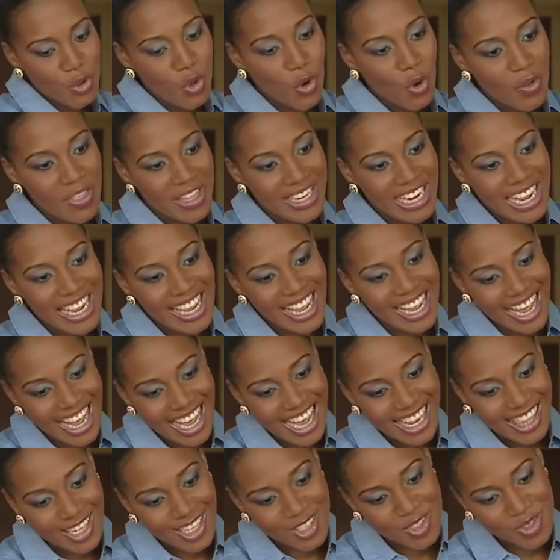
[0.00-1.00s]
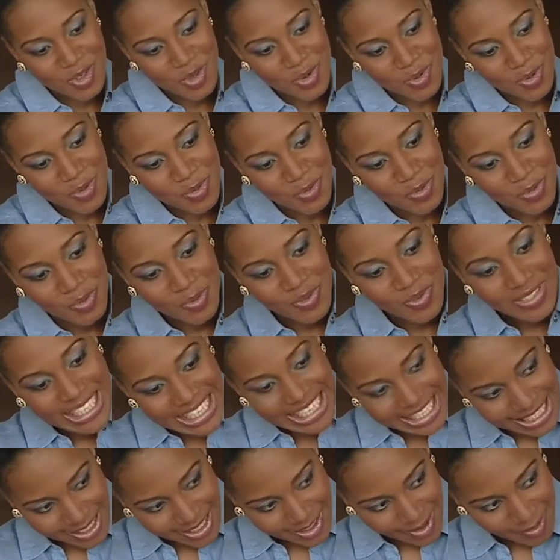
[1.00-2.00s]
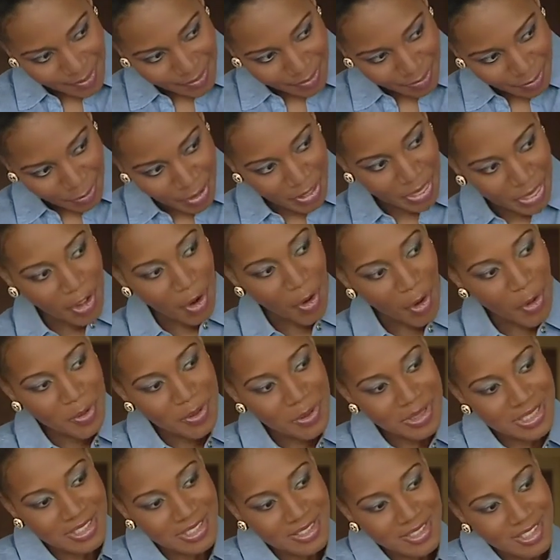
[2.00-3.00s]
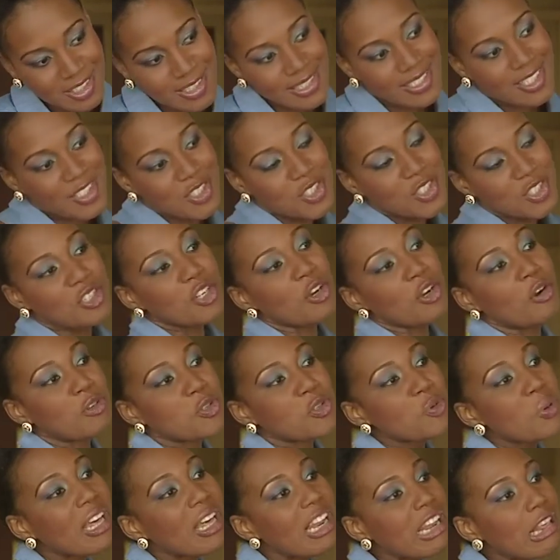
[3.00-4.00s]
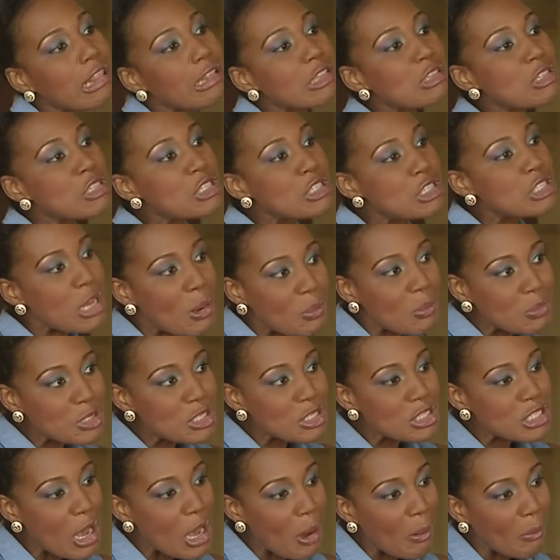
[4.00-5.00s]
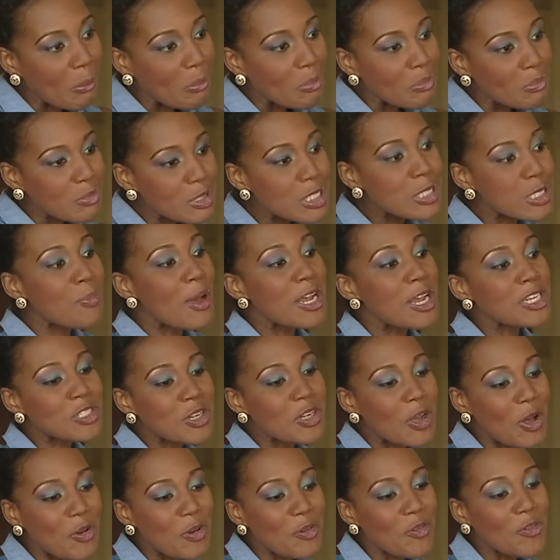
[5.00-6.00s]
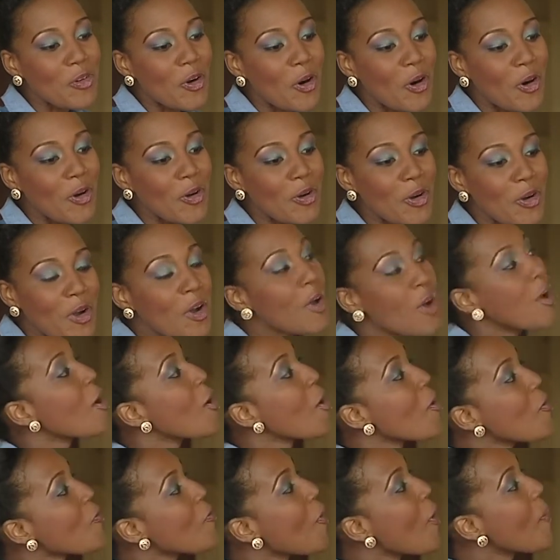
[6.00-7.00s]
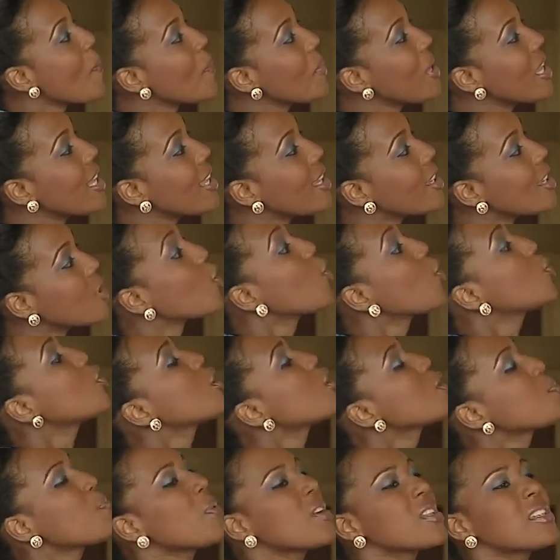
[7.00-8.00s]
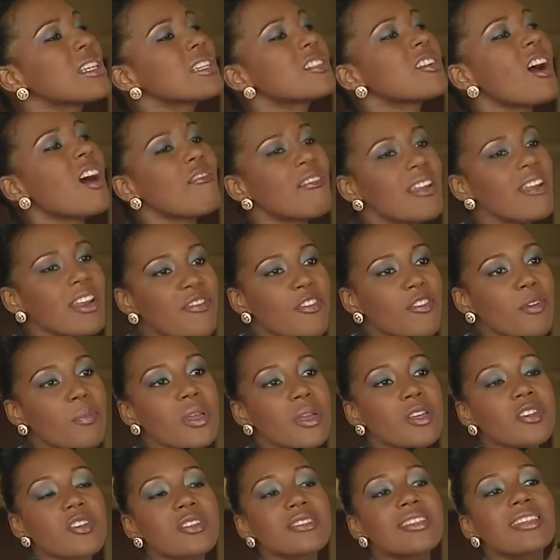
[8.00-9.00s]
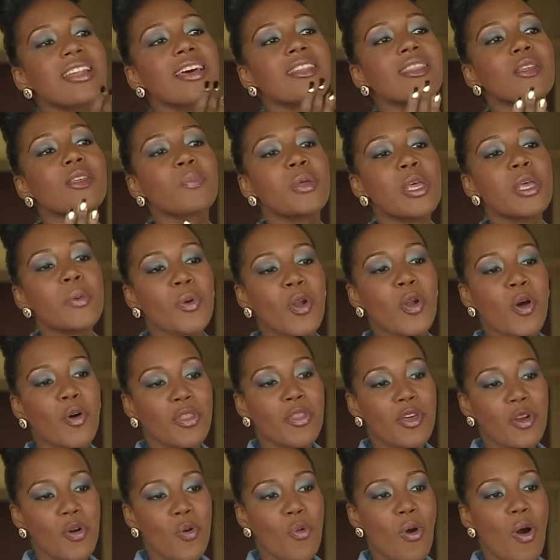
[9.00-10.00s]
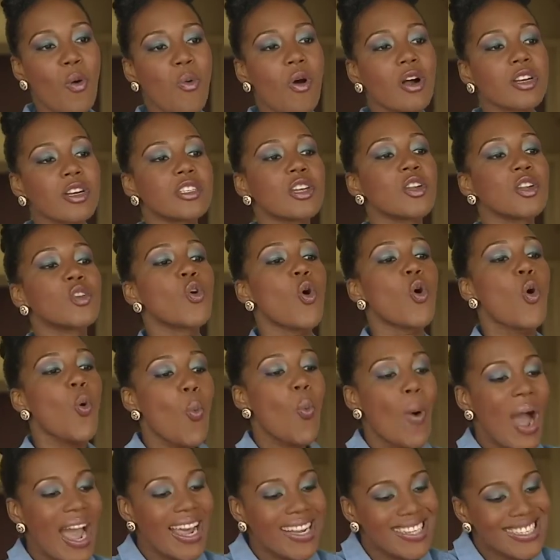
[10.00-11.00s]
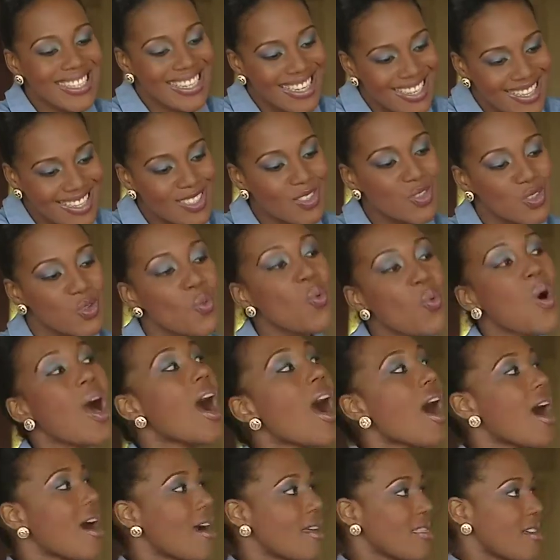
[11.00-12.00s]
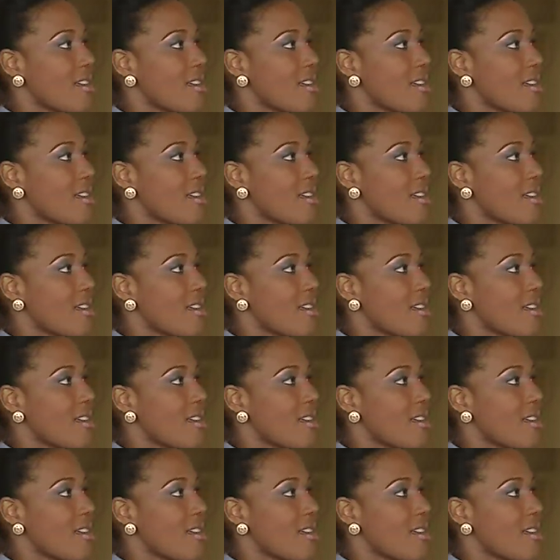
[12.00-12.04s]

know that I can't let you leave without, you know, doing a little something special for me. Just to let the people out there who are watching know why it is you are